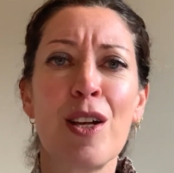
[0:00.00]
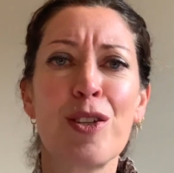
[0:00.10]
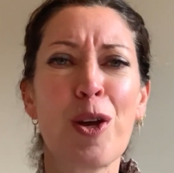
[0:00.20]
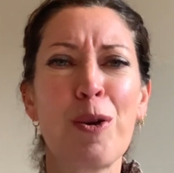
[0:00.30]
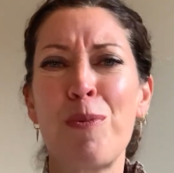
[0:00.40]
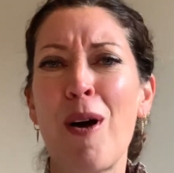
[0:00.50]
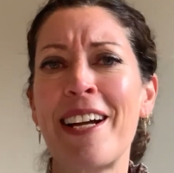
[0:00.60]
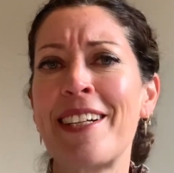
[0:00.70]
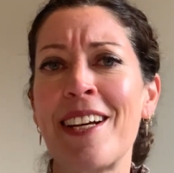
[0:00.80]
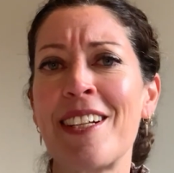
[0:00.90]
So why
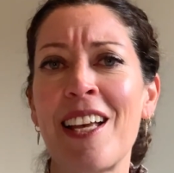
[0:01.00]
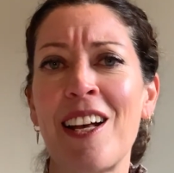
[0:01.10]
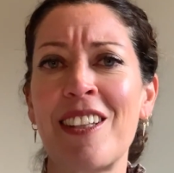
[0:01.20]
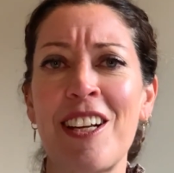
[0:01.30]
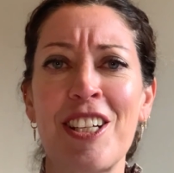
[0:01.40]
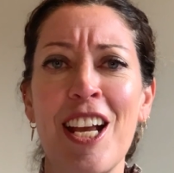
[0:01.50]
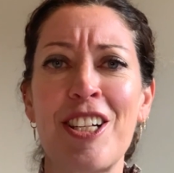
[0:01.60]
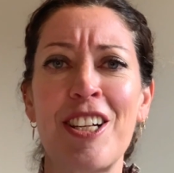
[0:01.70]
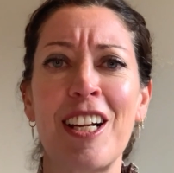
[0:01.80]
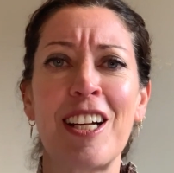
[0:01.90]
does Health
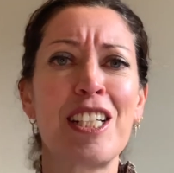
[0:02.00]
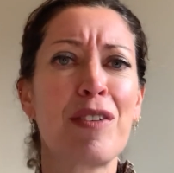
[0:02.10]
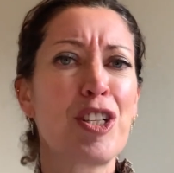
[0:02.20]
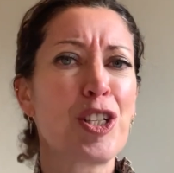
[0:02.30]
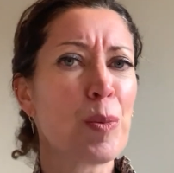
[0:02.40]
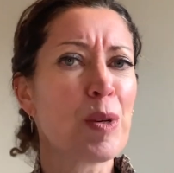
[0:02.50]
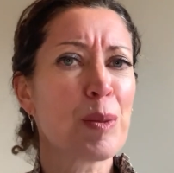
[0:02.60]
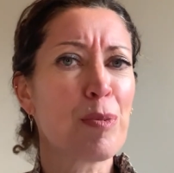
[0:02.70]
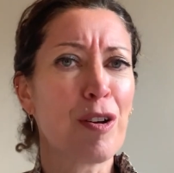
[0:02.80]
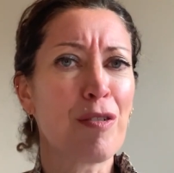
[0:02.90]
Education England have a genomics
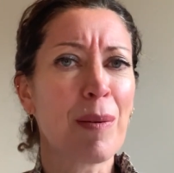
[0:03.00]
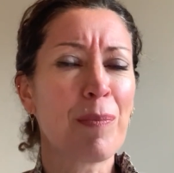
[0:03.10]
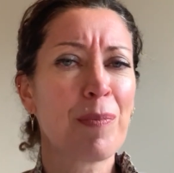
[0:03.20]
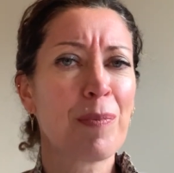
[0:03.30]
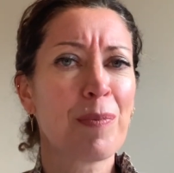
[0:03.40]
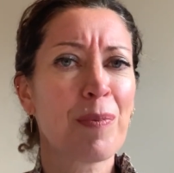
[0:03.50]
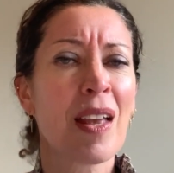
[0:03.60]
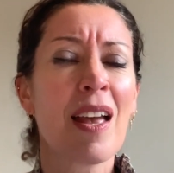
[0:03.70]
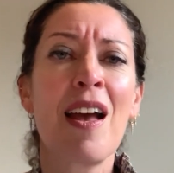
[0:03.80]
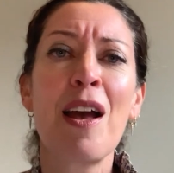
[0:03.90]
programme?
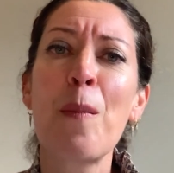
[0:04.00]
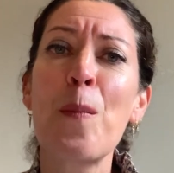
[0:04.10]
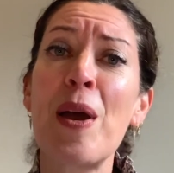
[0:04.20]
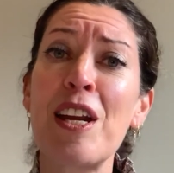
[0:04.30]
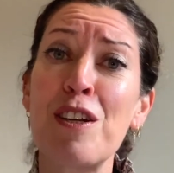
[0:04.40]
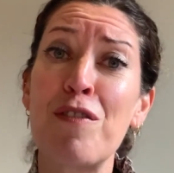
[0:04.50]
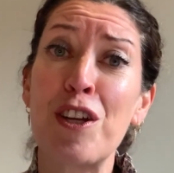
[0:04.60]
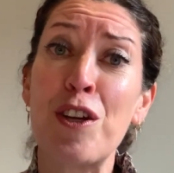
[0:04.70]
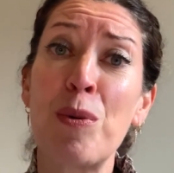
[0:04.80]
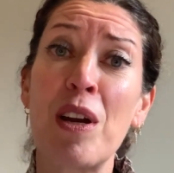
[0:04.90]
Many of
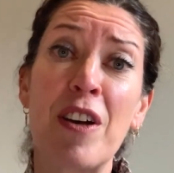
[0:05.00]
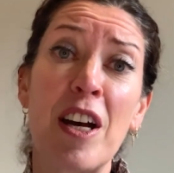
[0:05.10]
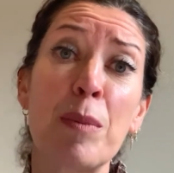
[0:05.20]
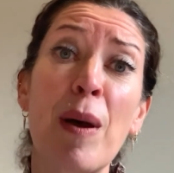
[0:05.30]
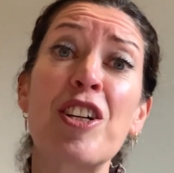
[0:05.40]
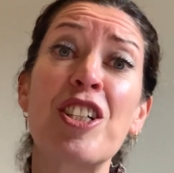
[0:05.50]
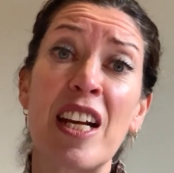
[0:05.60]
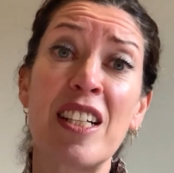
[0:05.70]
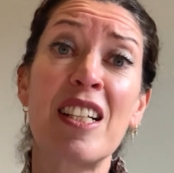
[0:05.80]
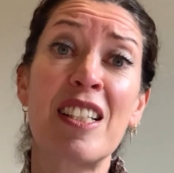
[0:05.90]
you will have heard about
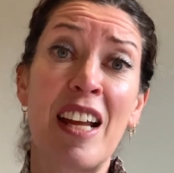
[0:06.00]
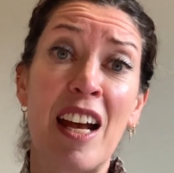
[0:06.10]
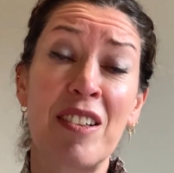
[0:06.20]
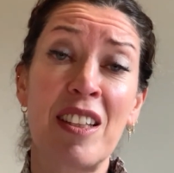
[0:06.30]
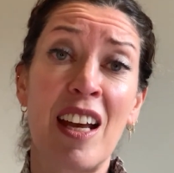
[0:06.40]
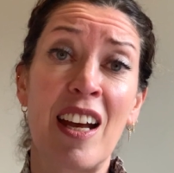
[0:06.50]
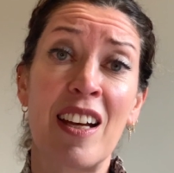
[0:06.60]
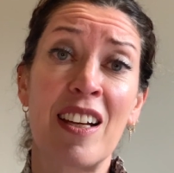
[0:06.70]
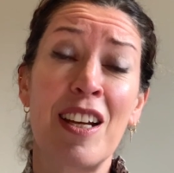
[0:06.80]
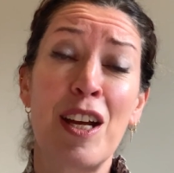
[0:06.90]
genetics in healthcare,
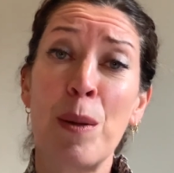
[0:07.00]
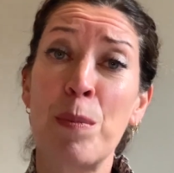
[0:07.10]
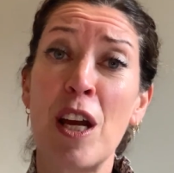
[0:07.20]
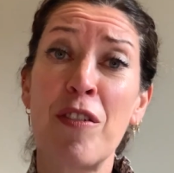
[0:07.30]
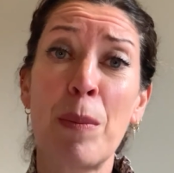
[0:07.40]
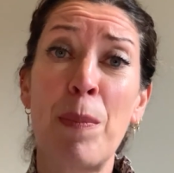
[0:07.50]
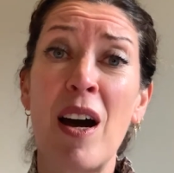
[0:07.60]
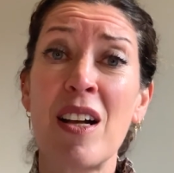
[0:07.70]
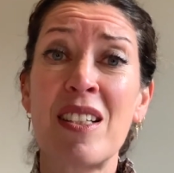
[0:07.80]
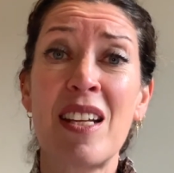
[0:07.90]
but over the
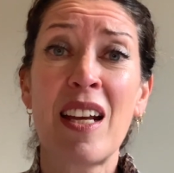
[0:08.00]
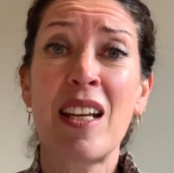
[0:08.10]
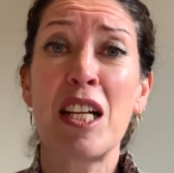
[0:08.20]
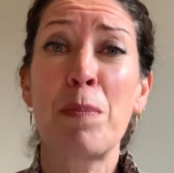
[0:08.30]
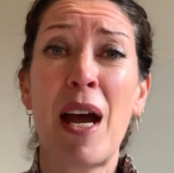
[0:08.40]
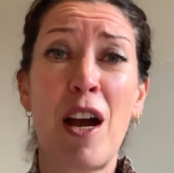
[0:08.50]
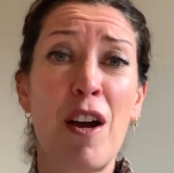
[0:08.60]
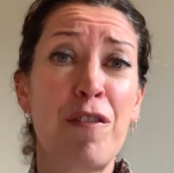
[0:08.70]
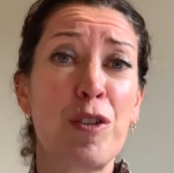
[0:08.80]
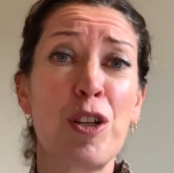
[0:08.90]
past decade,
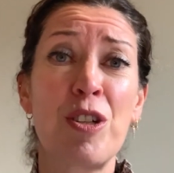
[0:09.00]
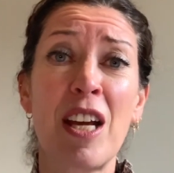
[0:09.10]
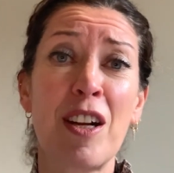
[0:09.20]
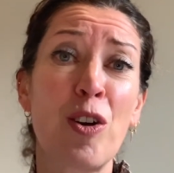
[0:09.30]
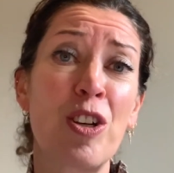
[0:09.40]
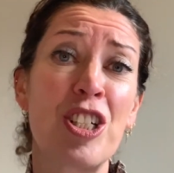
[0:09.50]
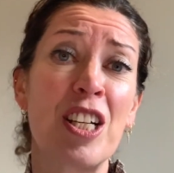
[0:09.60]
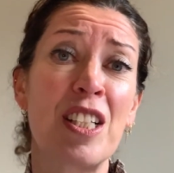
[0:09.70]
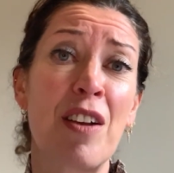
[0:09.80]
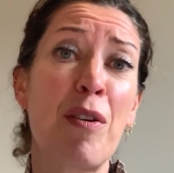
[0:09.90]
powerful new
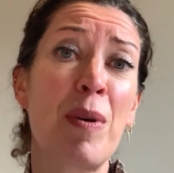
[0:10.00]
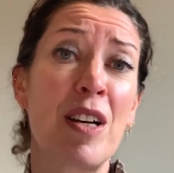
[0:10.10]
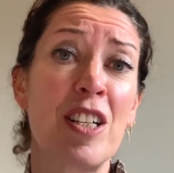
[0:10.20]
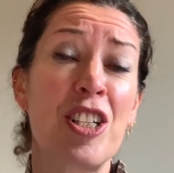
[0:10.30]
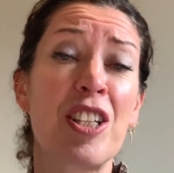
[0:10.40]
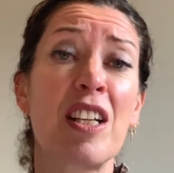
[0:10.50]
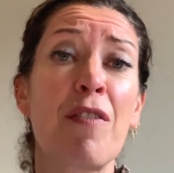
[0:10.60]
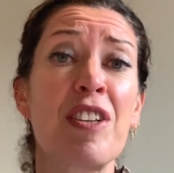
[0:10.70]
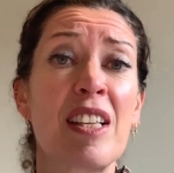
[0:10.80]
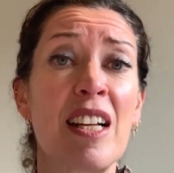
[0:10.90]
technologies have emerged that are
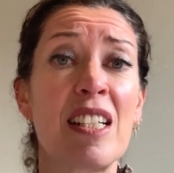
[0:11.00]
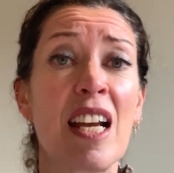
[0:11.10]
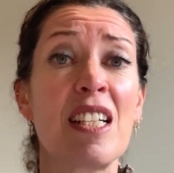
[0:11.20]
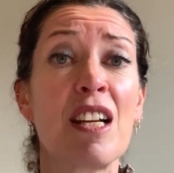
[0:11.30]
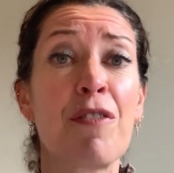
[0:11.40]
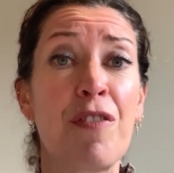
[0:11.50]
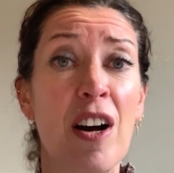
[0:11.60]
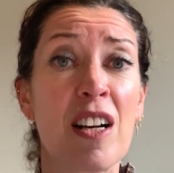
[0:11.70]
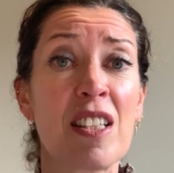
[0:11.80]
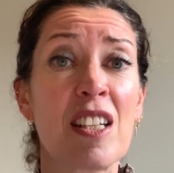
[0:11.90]
facilitating
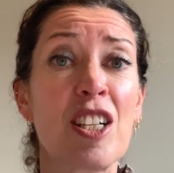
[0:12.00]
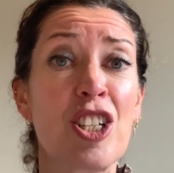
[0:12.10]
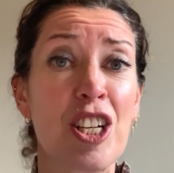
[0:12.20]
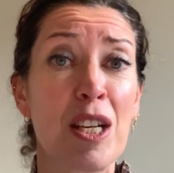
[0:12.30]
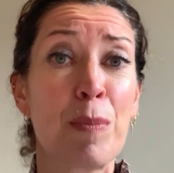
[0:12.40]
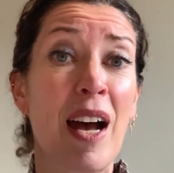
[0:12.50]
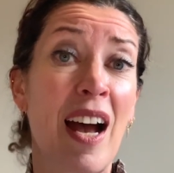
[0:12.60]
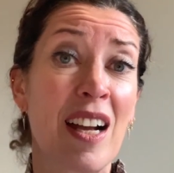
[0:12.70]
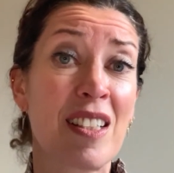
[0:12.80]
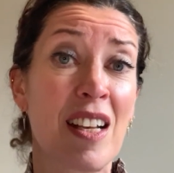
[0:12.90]
faster, cheaper
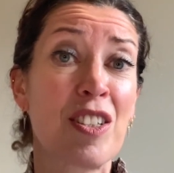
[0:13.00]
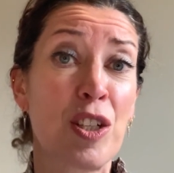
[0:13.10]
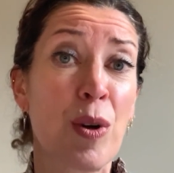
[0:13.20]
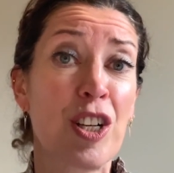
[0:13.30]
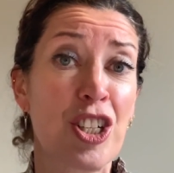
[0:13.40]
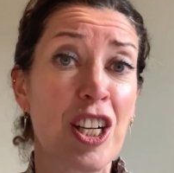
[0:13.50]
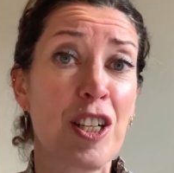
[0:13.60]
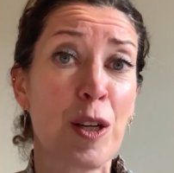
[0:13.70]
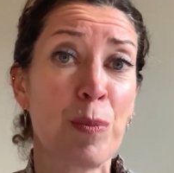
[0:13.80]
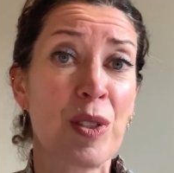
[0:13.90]
access to our
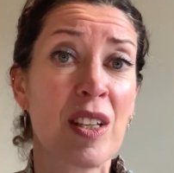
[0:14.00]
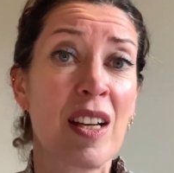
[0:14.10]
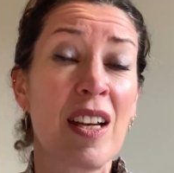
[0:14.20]
genomes.